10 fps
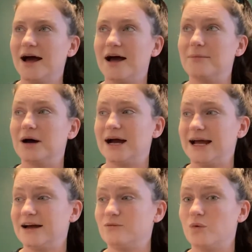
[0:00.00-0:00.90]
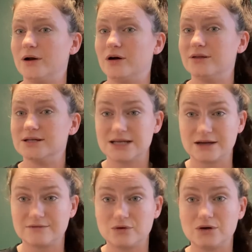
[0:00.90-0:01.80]
I have one on the
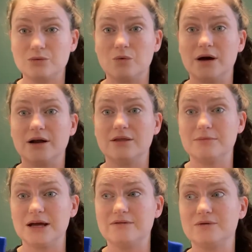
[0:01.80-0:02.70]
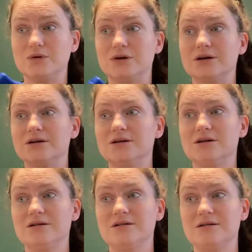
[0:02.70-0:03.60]
2nd floor, one on the main floor,
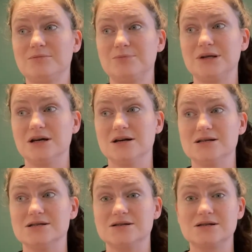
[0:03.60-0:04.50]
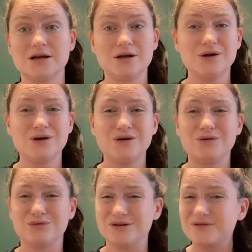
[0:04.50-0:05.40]
because
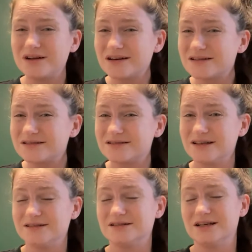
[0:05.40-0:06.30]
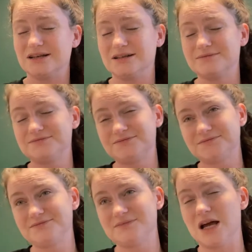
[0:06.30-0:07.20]
reflux is like
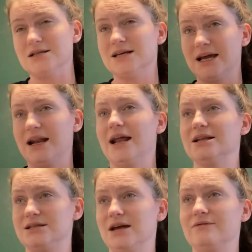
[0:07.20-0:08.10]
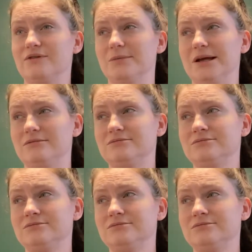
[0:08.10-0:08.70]
a 10 out of 10 for me.